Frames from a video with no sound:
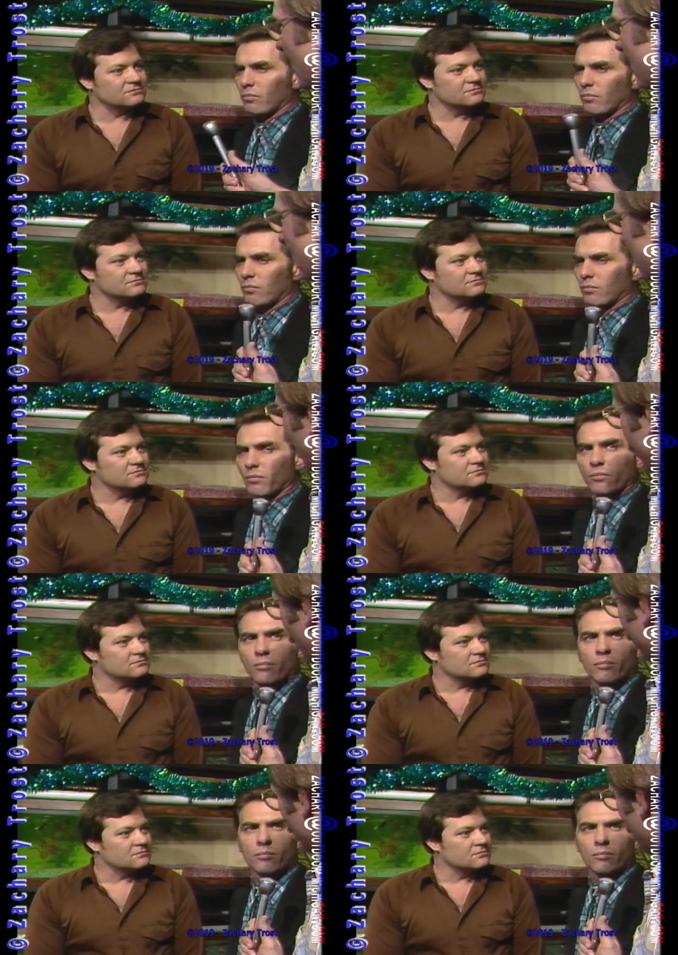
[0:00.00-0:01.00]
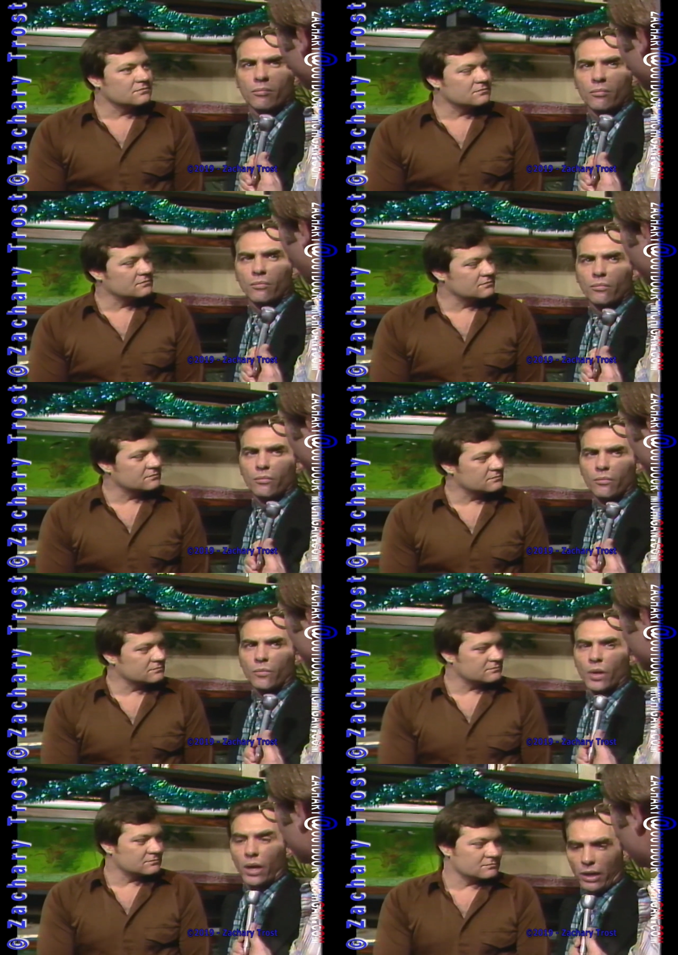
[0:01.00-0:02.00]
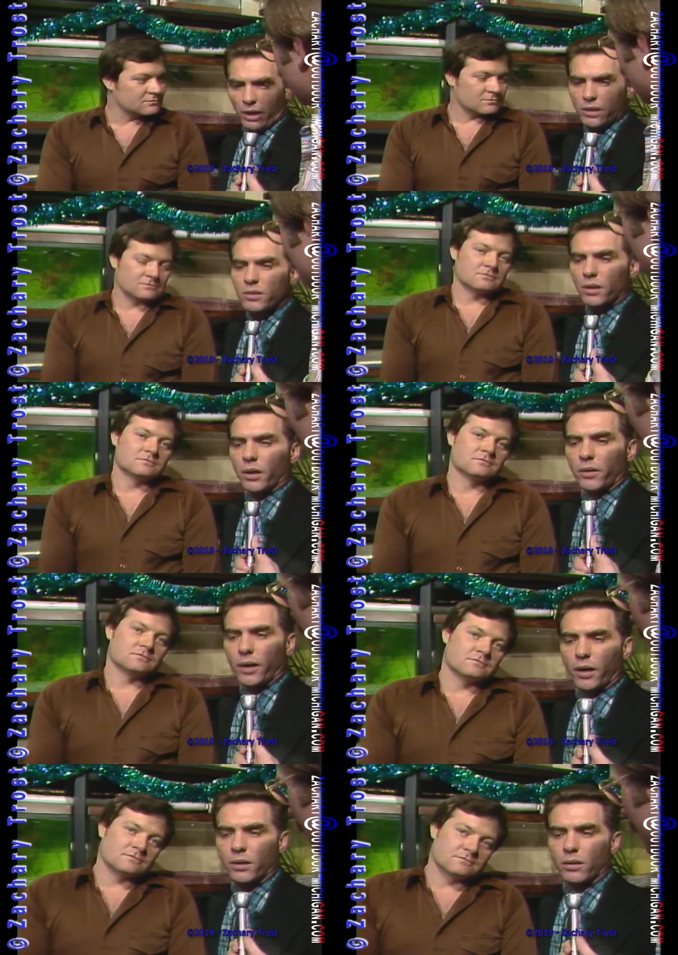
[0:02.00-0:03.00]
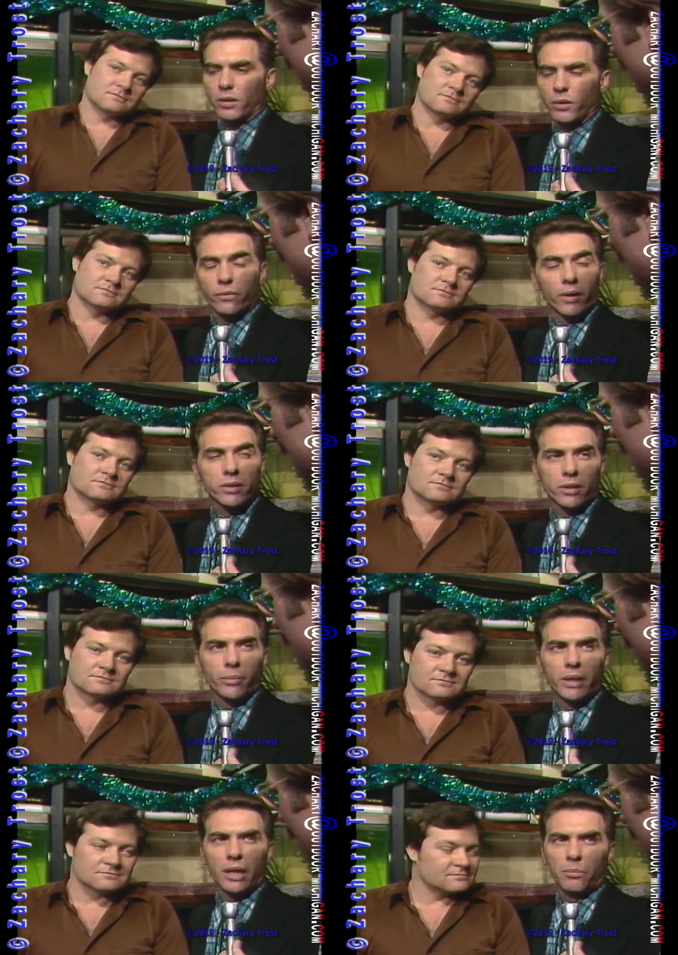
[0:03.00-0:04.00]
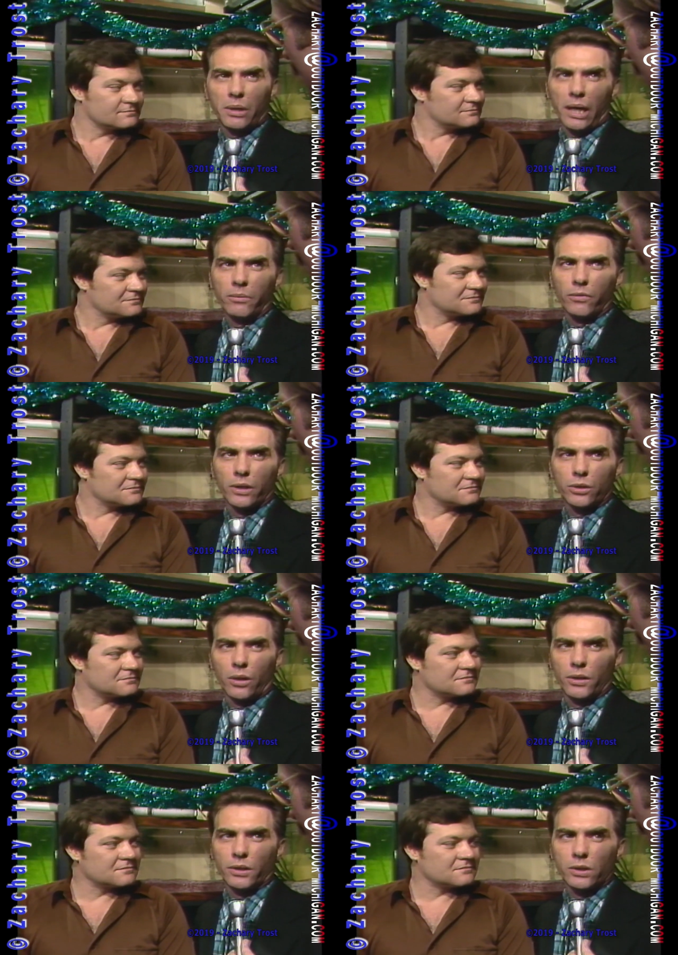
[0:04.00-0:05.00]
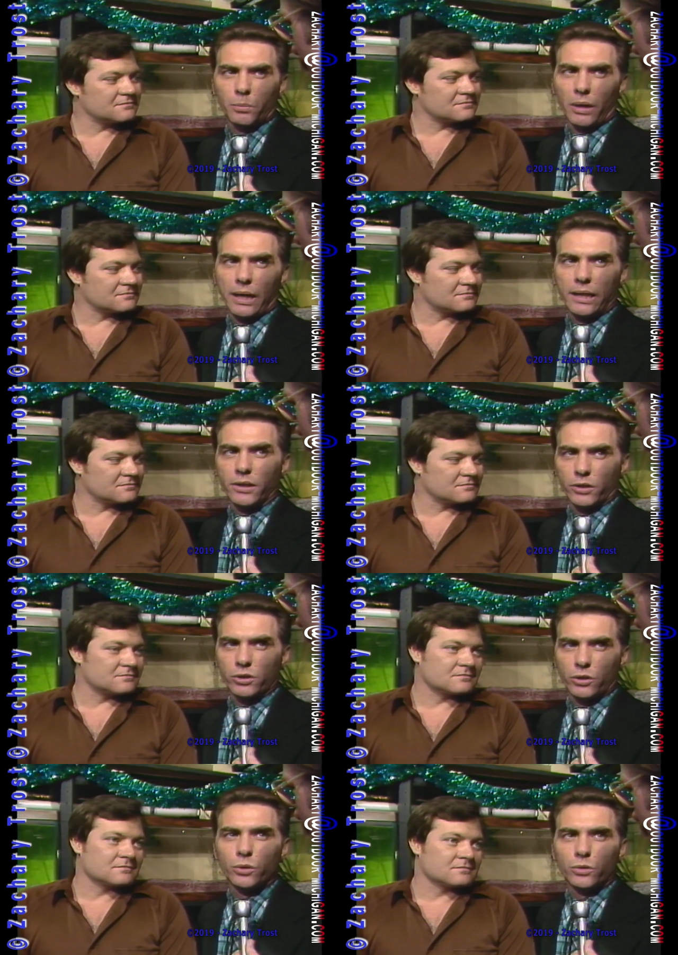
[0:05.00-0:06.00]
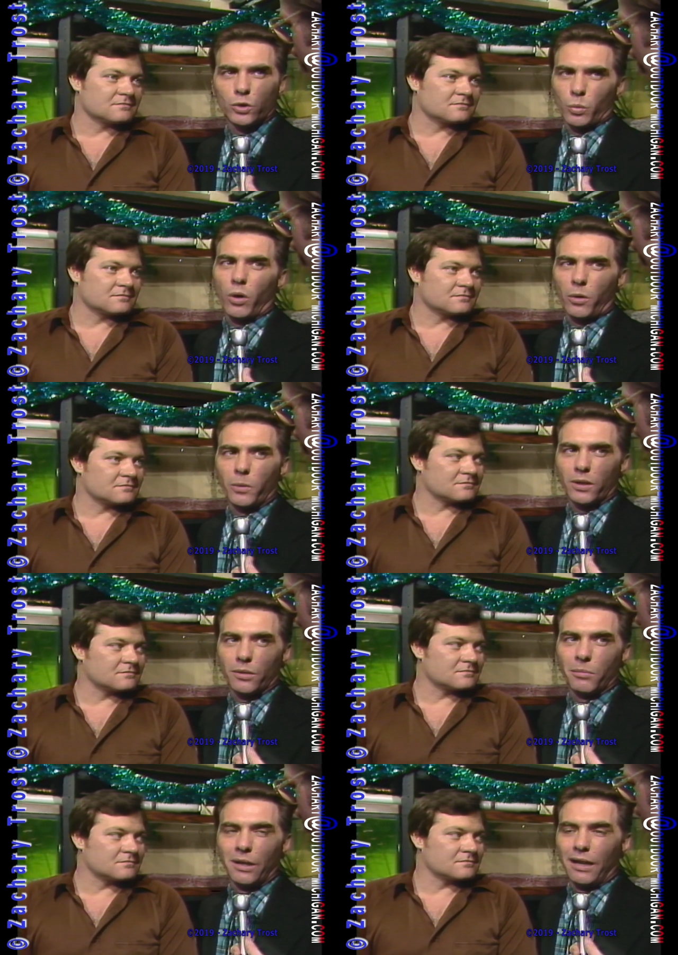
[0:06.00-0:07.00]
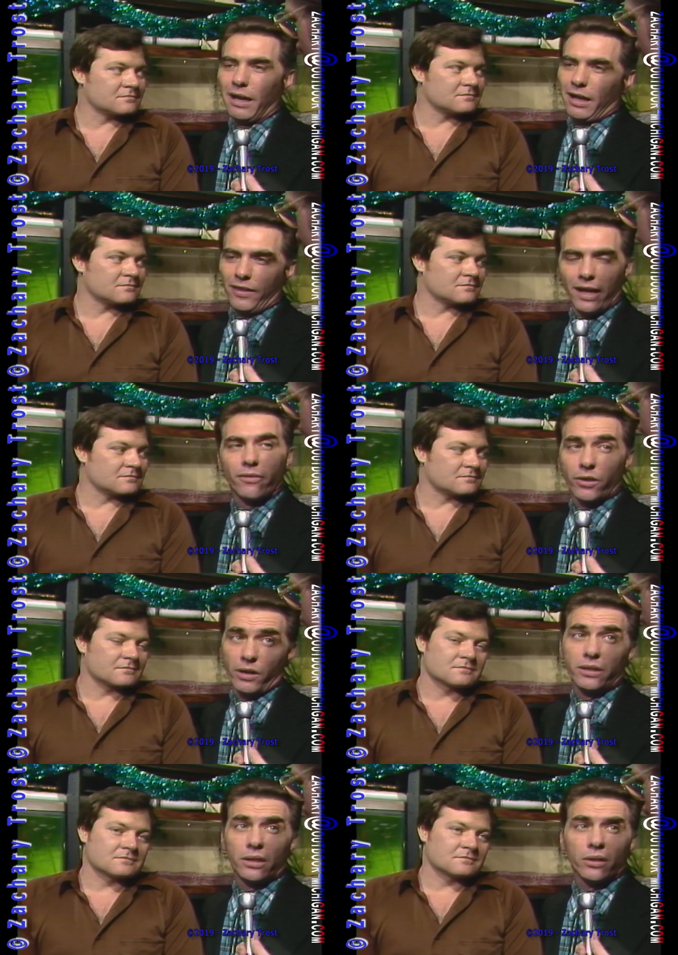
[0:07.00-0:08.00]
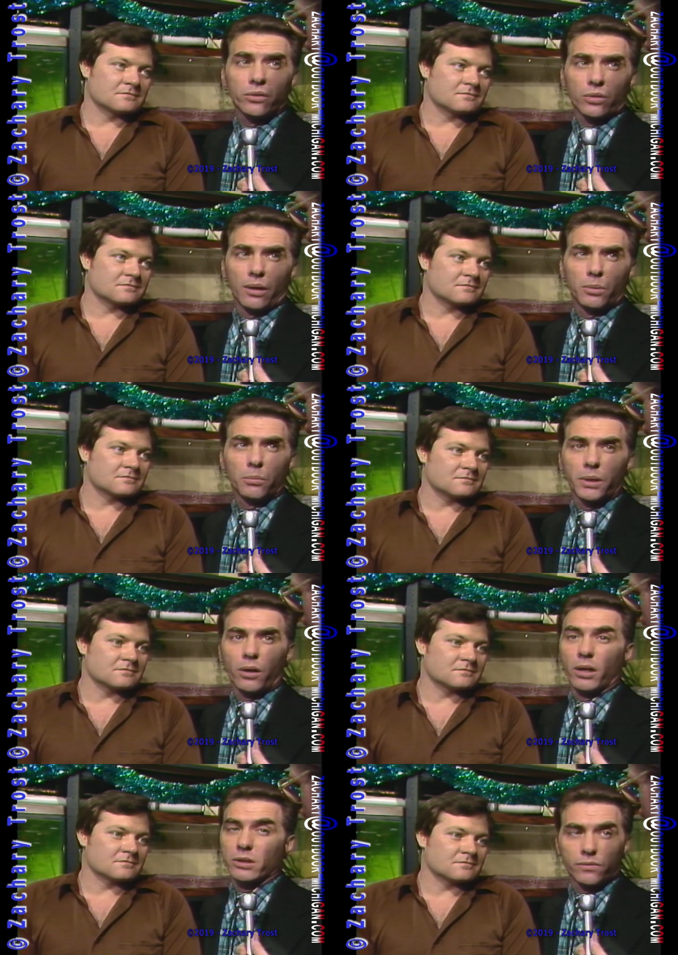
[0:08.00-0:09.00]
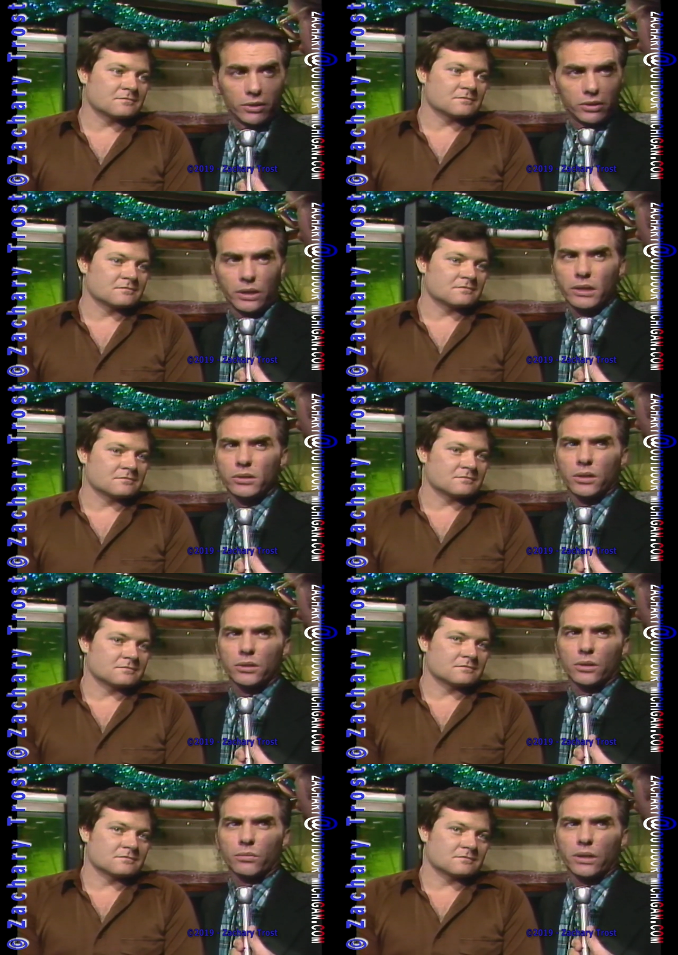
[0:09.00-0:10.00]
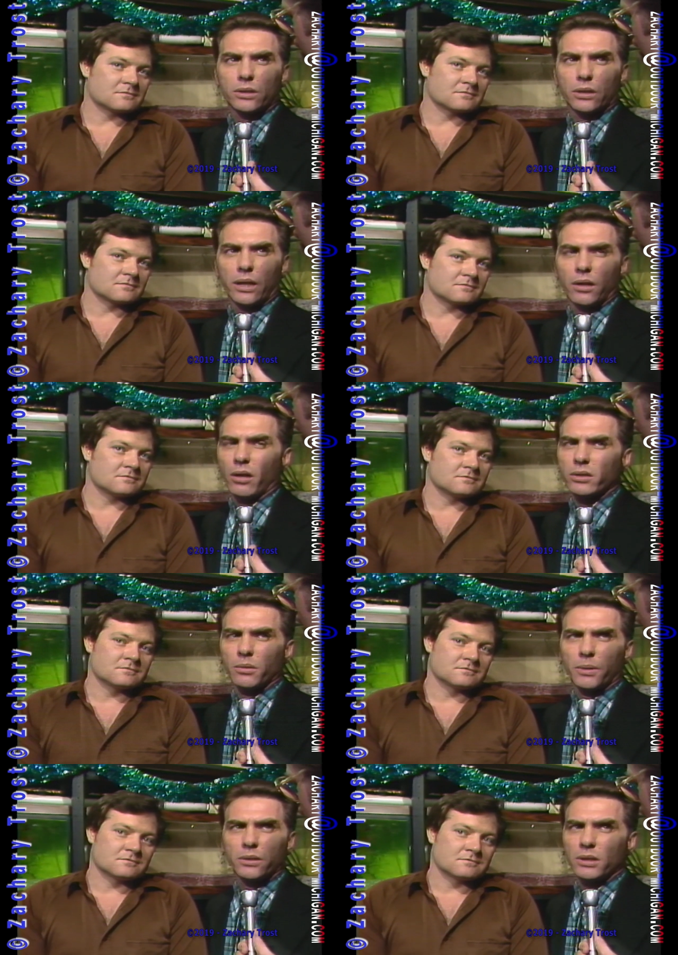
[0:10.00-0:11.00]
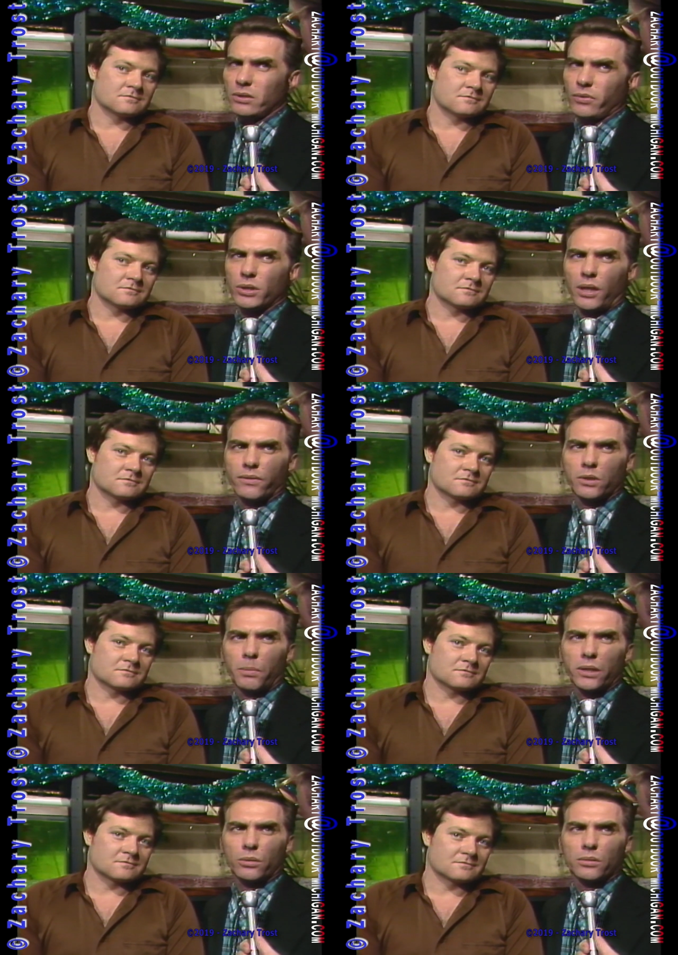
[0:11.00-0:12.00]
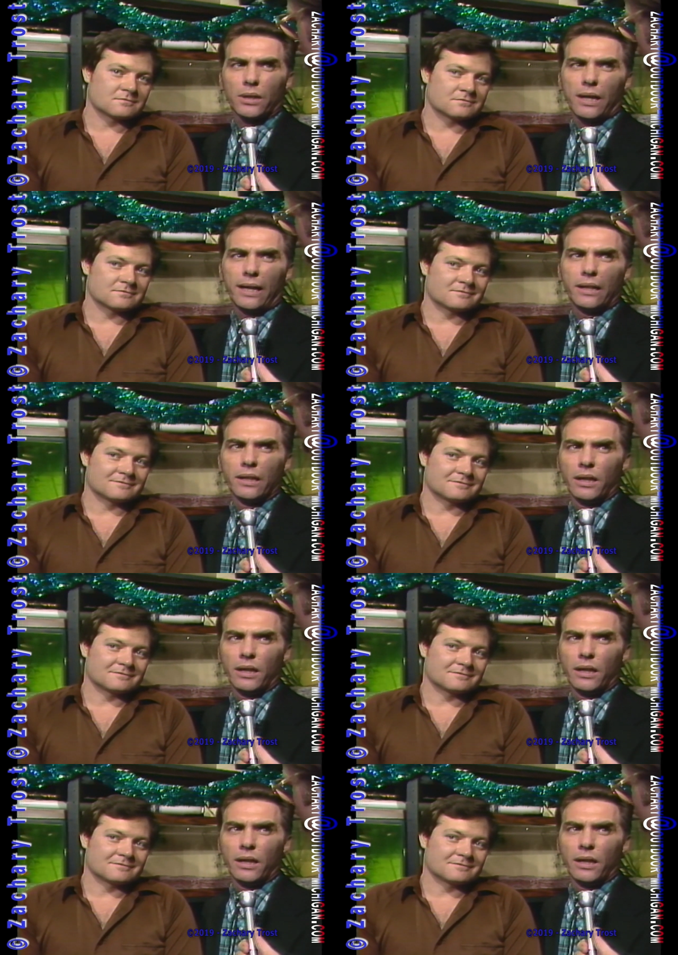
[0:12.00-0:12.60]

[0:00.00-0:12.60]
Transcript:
Speaker 1: Uh, have you ever kept game fish? Yes, uh, there at the university we keep game fish on display and the students work with them and they have a great deal of trouble because of disease, just as Rich said, and also because these fish have a special diet.